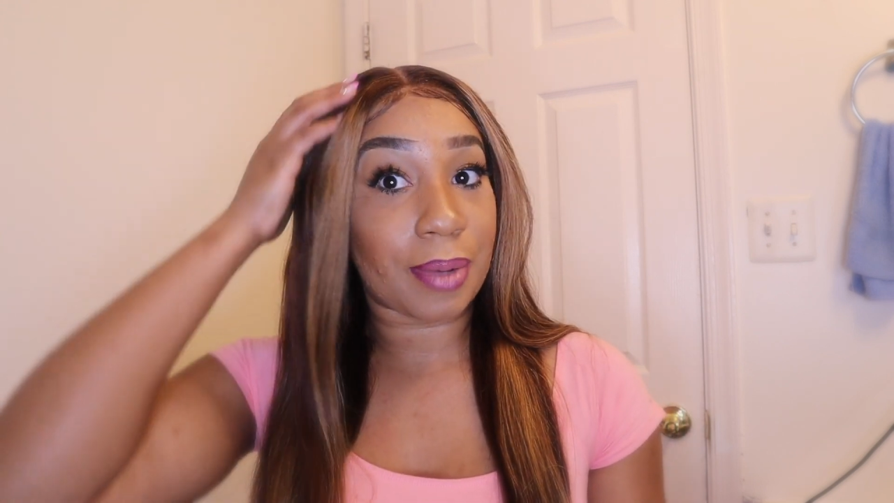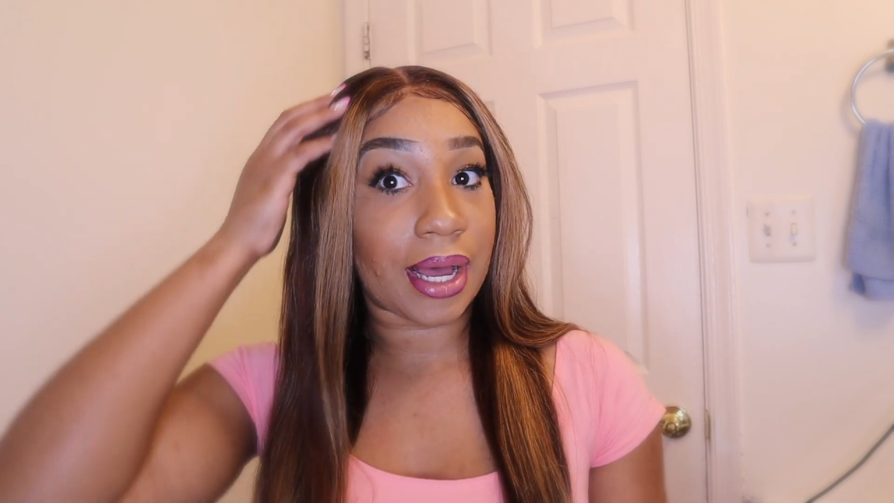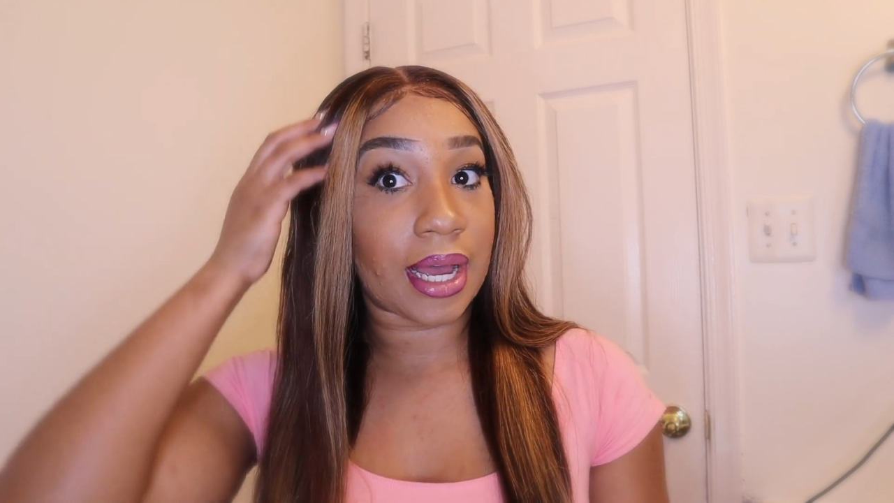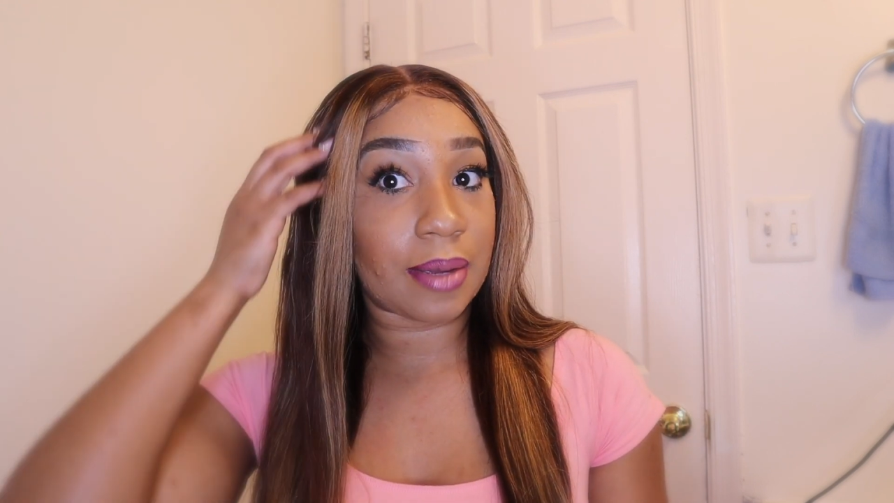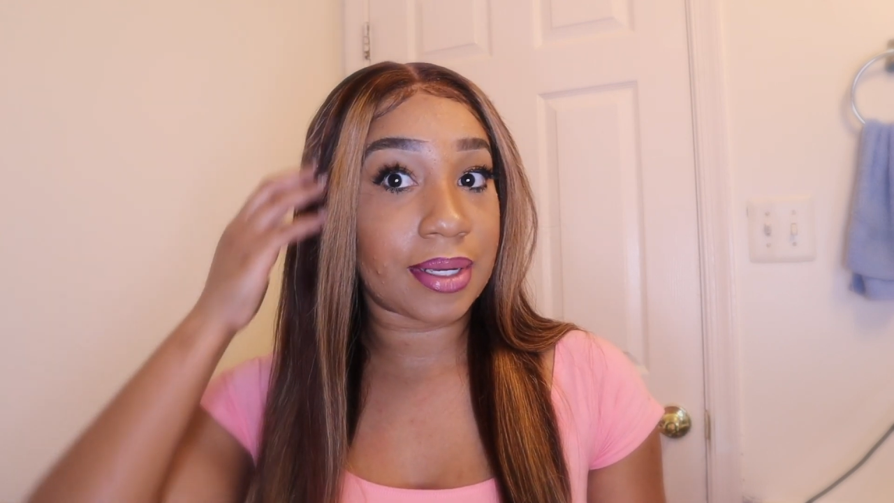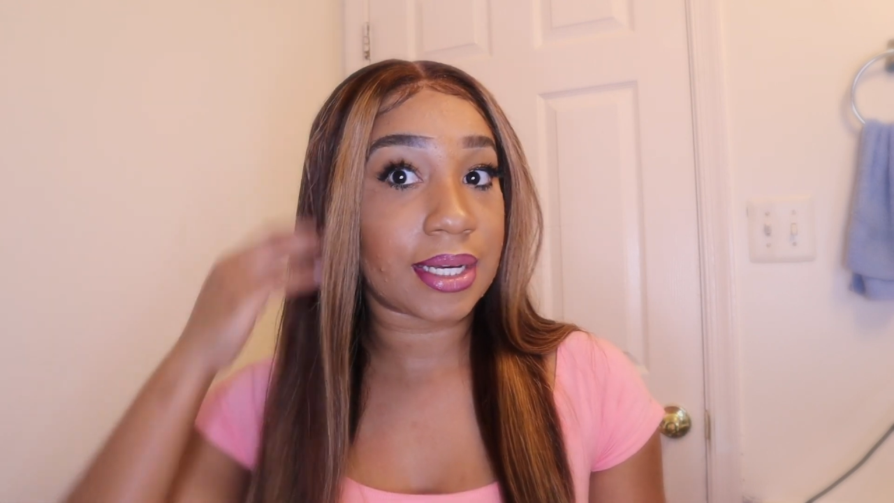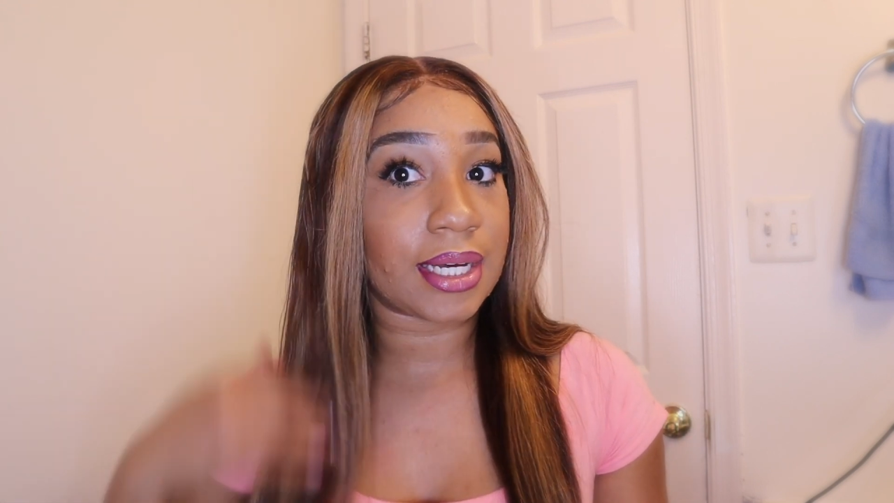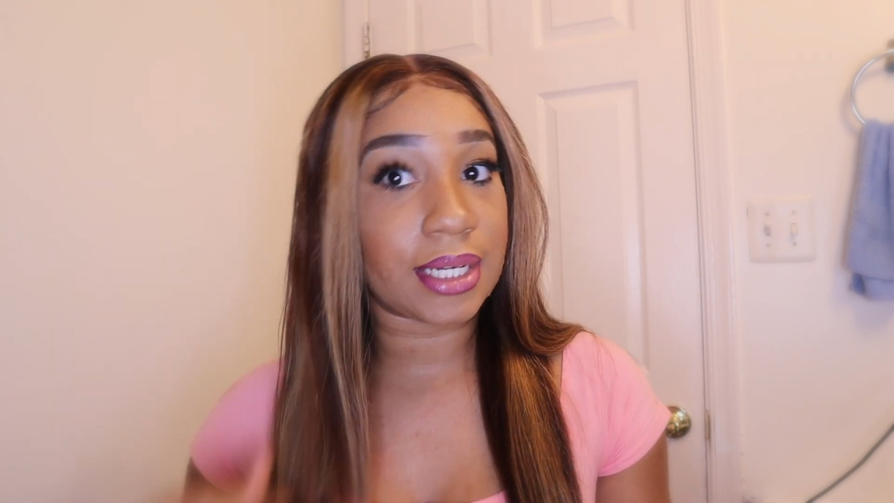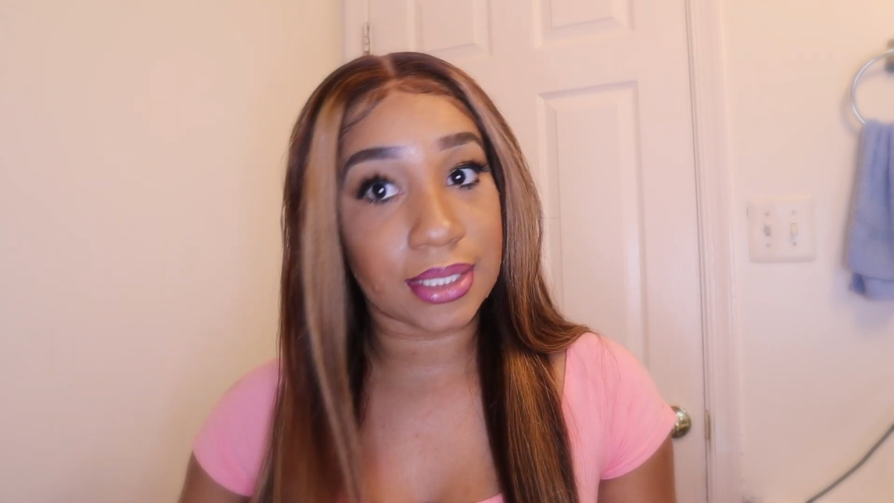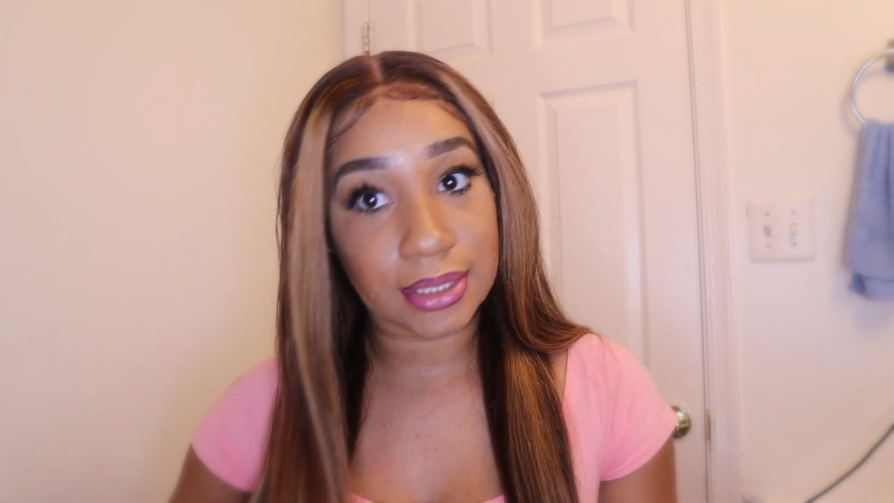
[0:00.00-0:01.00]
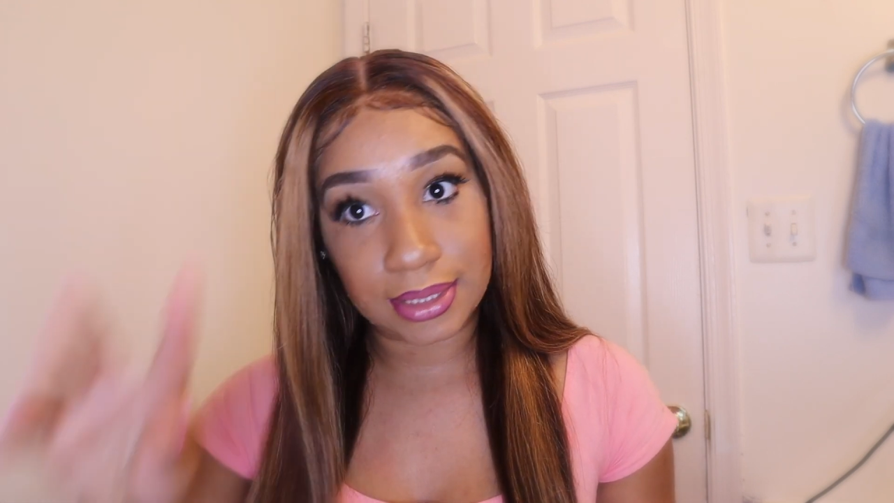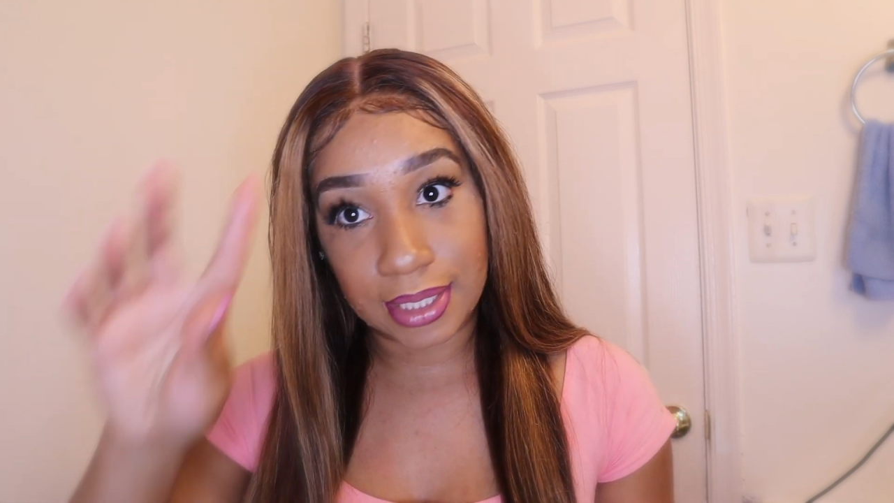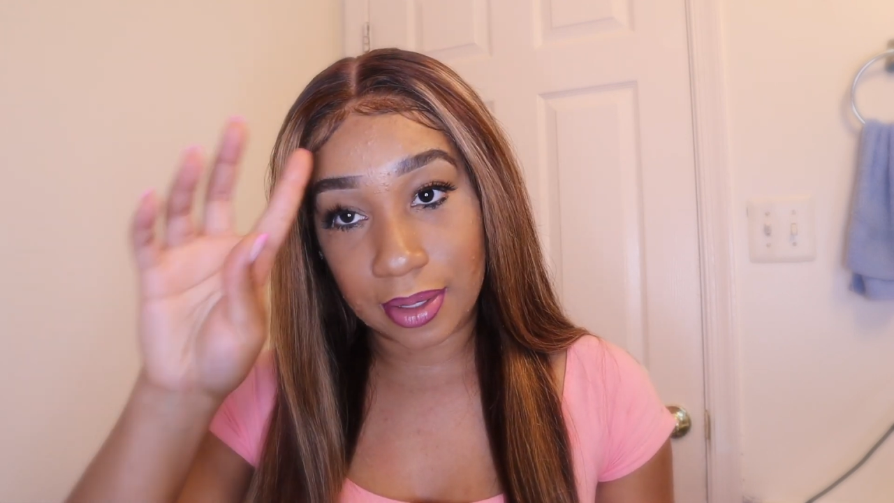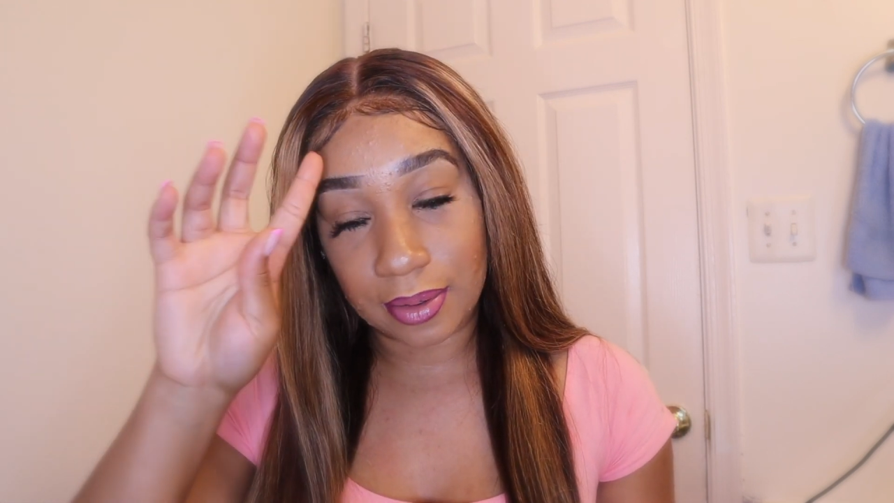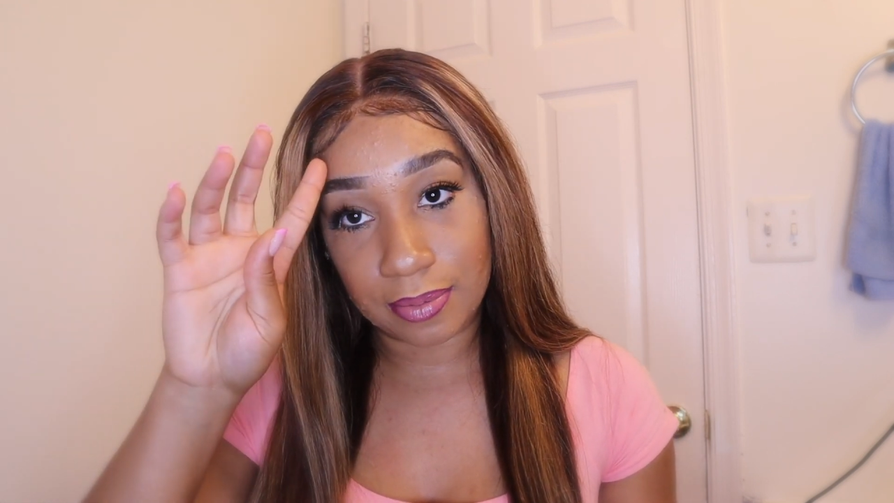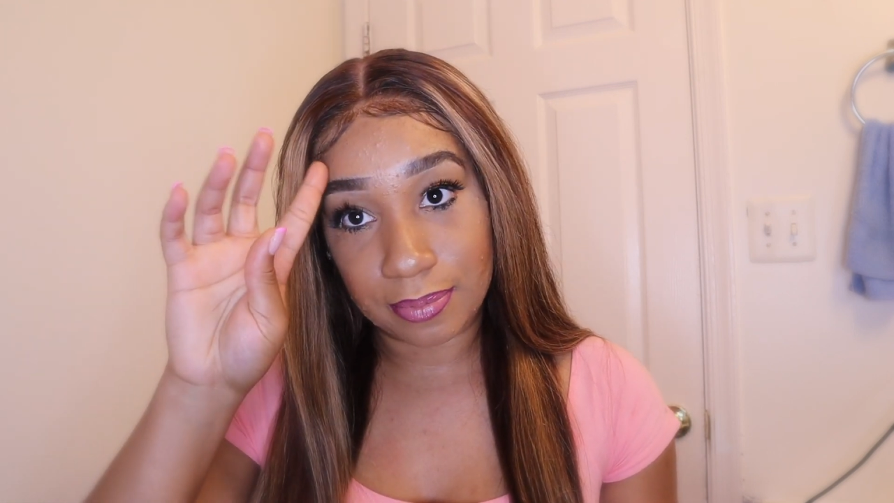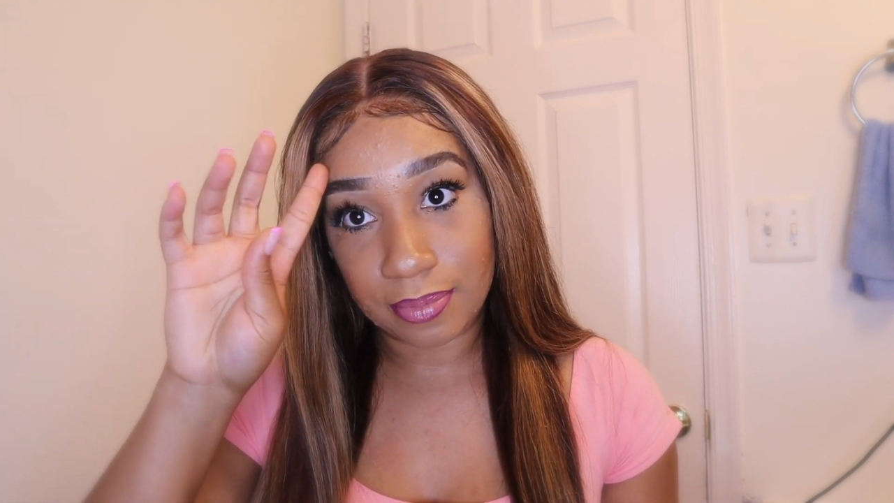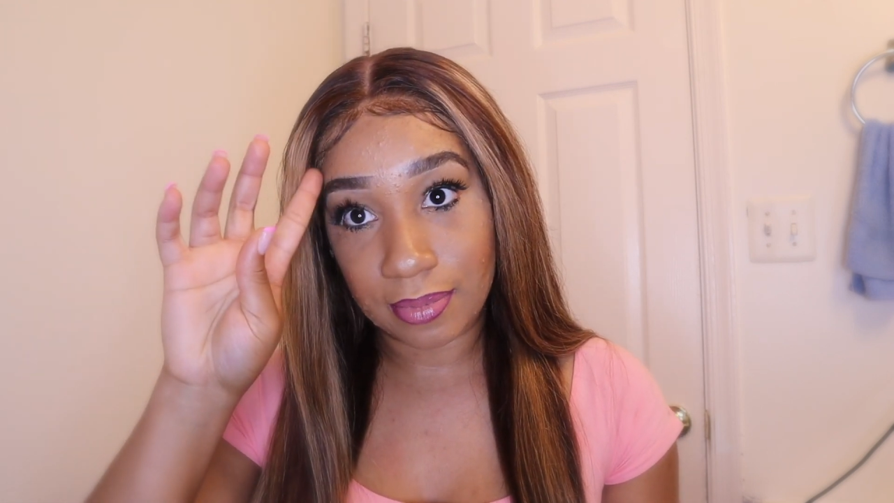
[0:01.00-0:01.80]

buy because they